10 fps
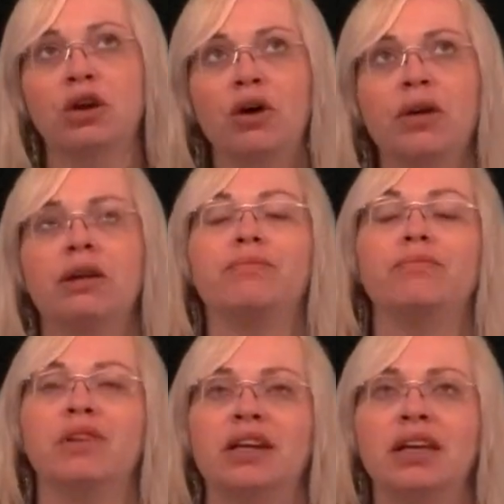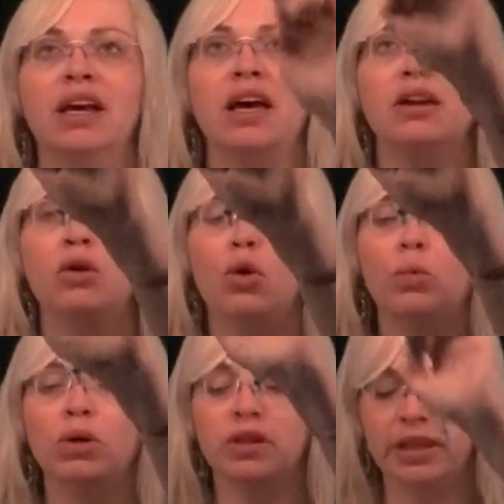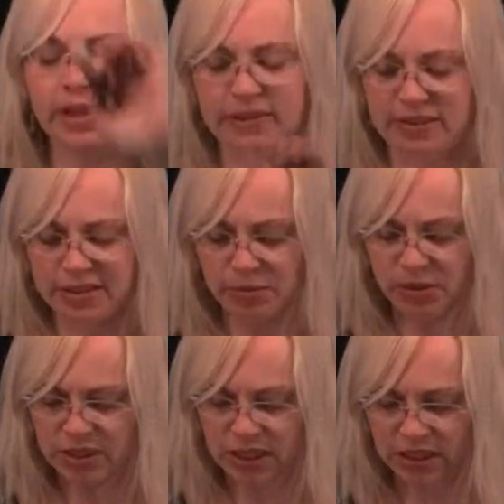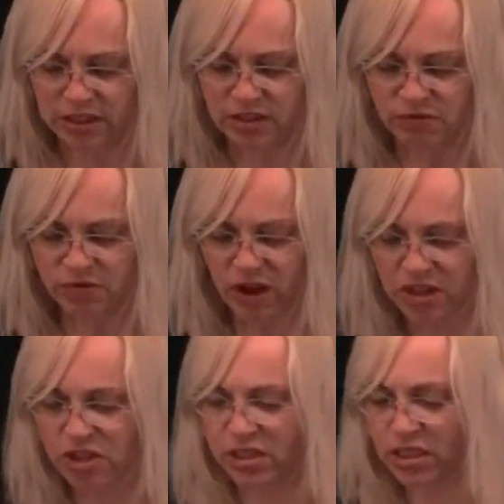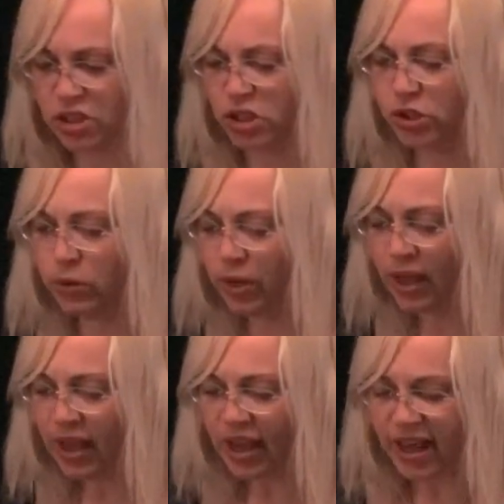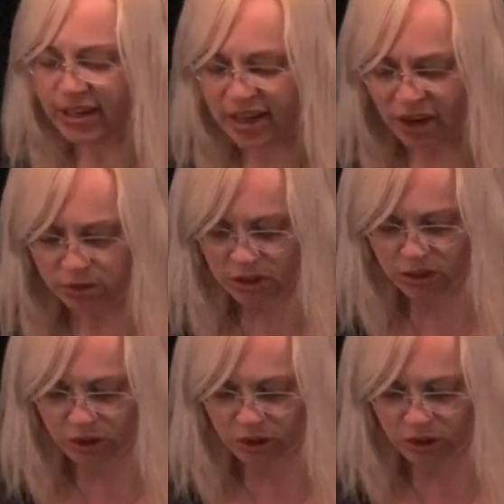coded? Again, we're looking at the subcutaneous and fascia tissue. And now to